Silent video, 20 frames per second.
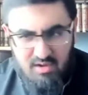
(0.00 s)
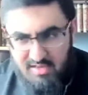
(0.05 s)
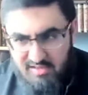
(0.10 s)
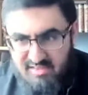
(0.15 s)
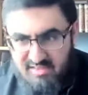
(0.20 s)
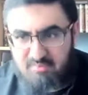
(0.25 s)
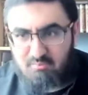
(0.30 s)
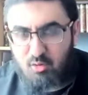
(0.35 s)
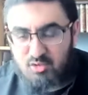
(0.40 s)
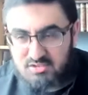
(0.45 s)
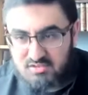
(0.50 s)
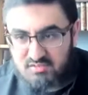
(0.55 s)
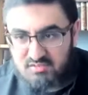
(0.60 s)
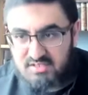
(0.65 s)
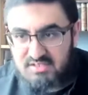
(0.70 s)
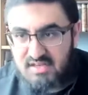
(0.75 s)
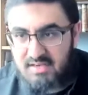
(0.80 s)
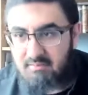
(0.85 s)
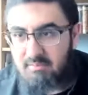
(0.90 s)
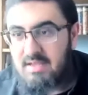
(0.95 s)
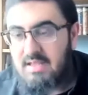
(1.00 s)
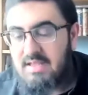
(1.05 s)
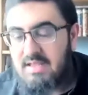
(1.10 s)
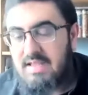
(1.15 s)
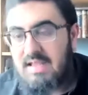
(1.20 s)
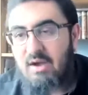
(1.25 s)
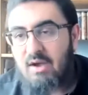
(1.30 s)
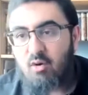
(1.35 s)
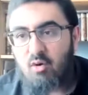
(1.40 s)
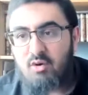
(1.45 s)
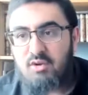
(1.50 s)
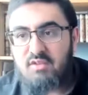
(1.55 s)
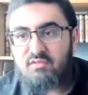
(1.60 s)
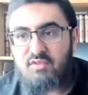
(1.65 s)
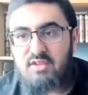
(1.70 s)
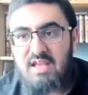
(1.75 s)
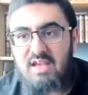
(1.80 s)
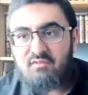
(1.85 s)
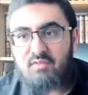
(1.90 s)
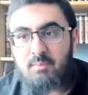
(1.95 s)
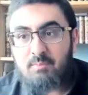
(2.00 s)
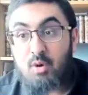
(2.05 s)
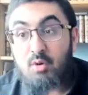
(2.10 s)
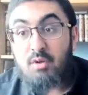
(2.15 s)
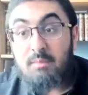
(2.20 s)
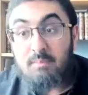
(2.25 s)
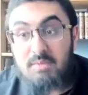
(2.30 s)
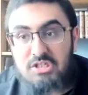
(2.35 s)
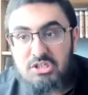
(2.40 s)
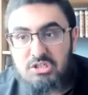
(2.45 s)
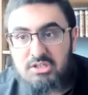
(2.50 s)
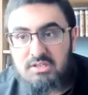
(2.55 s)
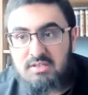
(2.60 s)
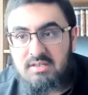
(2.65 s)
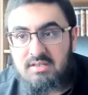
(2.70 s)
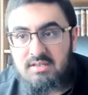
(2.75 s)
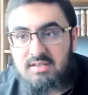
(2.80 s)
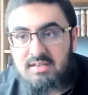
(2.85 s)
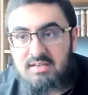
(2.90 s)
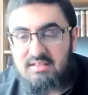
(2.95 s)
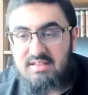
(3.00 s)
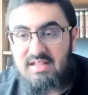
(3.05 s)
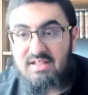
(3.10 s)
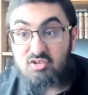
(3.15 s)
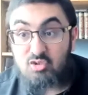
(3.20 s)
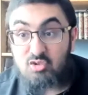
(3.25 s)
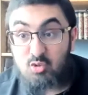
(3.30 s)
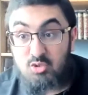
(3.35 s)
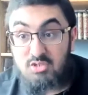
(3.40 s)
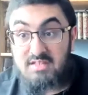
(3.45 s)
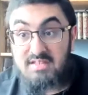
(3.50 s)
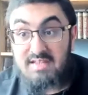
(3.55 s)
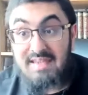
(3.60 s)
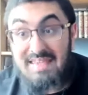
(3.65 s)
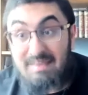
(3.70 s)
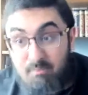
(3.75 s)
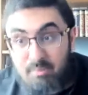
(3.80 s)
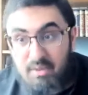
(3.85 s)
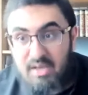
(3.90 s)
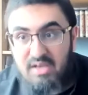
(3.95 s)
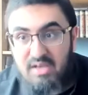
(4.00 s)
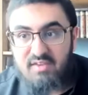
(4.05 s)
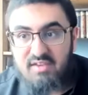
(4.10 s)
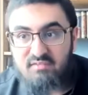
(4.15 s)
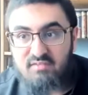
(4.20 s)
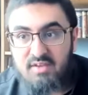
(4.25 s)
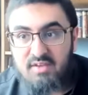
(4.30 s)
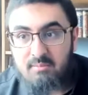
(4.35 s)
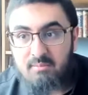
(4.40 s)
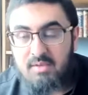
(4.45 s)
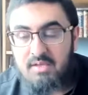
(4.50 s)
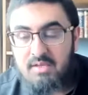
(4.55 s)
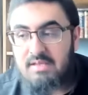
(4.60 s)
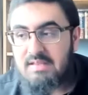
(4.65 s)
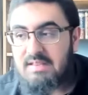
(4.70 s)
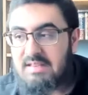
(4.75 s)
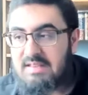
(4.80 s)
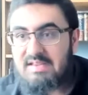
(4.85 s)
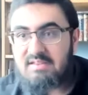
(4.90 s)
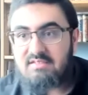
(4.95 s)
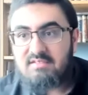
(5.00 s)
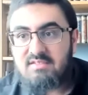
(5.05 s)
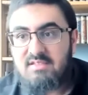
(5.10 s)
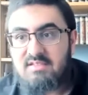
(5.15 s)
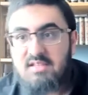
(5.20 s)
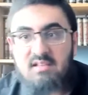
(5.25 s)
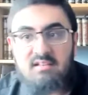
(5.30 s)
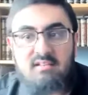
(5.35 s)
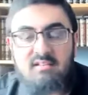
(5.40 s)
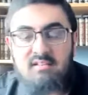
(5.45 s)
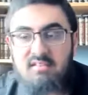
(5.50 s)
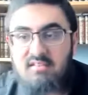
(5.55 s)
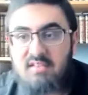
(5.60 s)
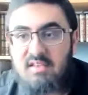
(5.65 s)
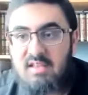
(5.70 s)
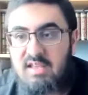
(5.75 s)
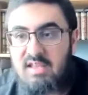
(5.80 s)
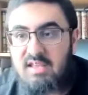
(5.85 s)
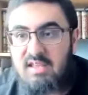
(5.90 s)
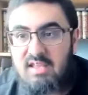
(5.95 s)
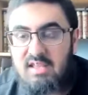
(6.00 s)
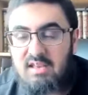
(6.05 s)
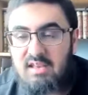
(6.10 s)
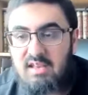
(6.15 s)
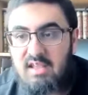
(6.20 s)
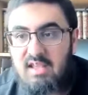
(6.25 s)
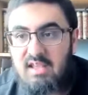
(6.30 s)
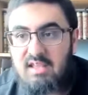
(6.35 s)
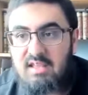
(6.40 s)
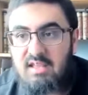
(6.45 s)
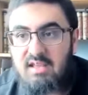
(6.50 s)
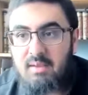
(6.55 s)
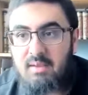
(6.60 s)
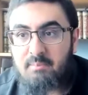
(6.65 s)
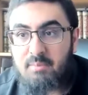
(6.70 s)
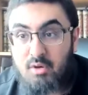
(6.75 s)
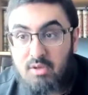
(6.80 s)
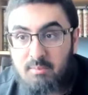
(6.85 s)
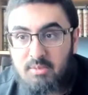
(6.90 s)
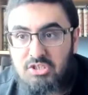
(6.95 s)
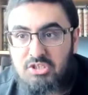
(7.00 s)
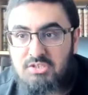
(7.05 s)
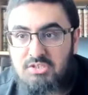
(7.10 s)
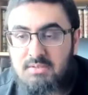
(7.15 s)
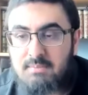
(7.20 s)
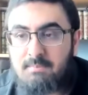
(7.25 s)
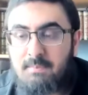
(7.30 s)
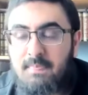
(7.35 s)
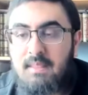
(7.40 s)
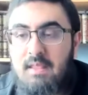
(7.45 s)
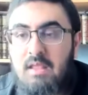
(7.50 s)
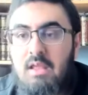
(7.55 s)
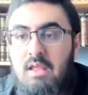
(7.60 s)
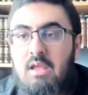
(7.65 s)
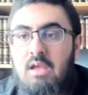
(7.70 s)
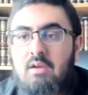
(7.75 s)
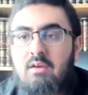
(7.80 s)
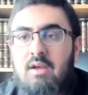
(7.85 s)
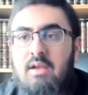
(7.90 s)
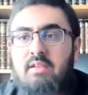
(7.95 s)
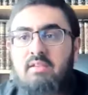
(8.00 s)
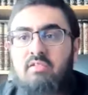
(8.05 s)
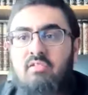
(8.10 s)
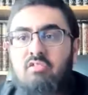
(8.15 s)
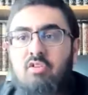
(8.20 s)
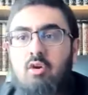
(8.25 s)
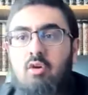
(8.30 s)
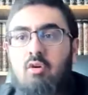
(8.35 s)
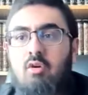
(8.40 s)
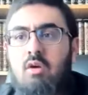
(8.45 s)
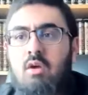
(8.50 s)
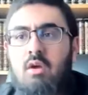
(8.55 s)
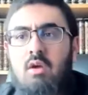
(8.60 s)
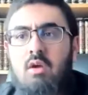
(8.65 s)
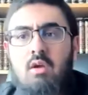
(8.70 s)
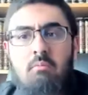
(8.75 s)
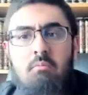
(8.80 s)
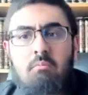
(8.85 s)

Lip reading: I'll say most of the time. Or if you have a prohibition, that's usually an imperfect verb. That results in a prohibition, right? So,